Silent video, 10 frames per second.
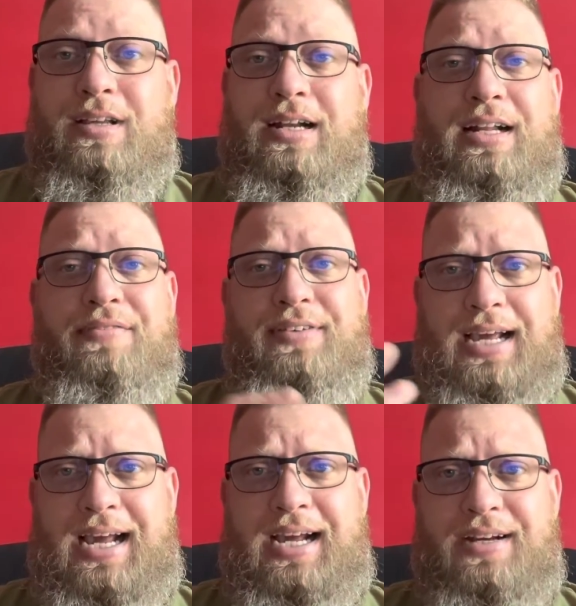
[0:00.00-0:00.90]
And if you
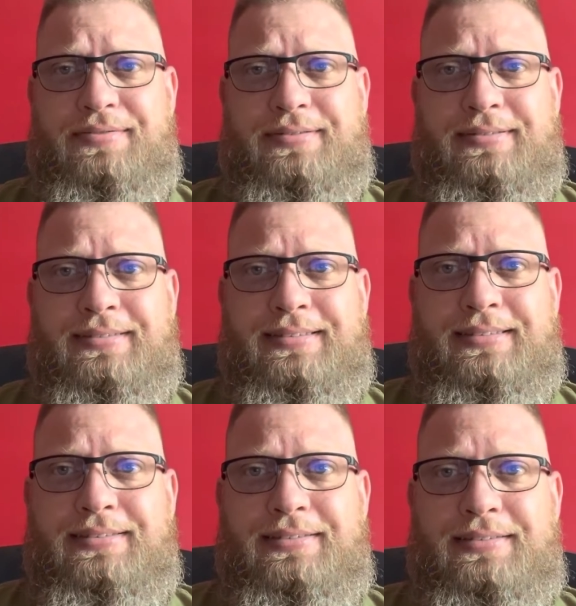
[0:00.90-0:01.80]
have,
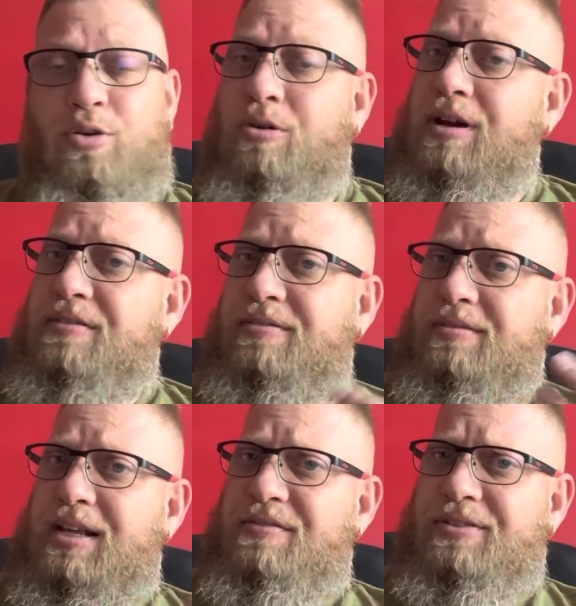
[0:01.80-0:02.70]
or if,
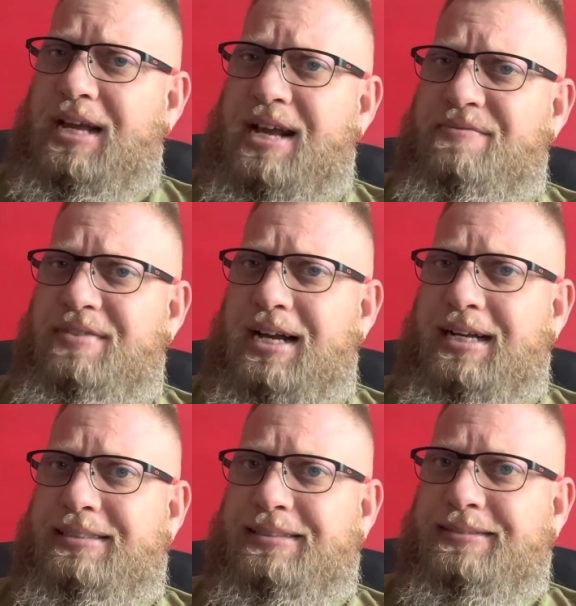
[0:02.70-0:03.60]
if you have
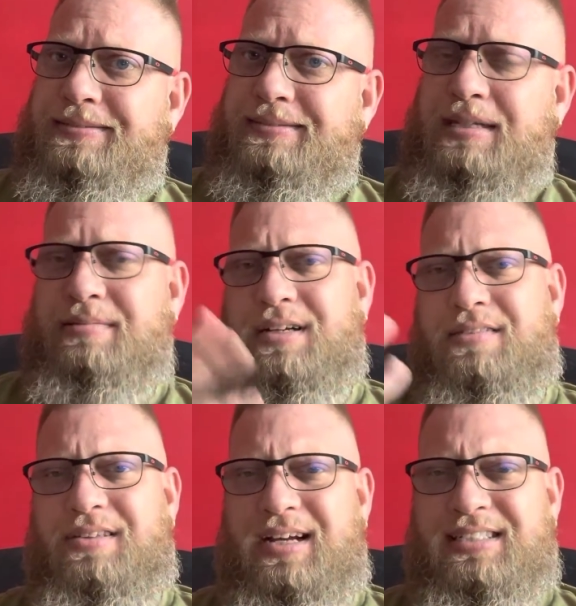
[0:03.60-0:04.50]
not, give me your
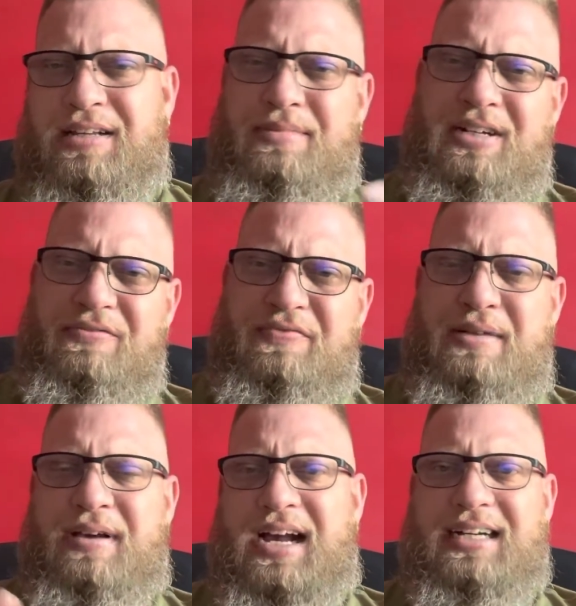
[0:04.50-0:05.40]
thoughts, give me your
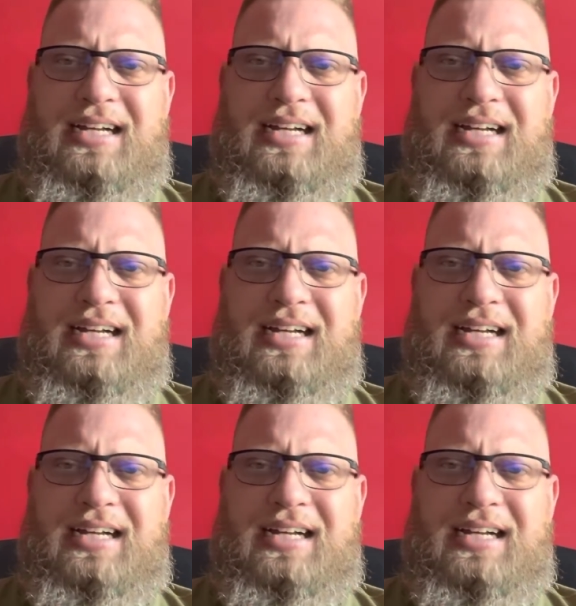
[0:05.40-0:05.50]
feedback.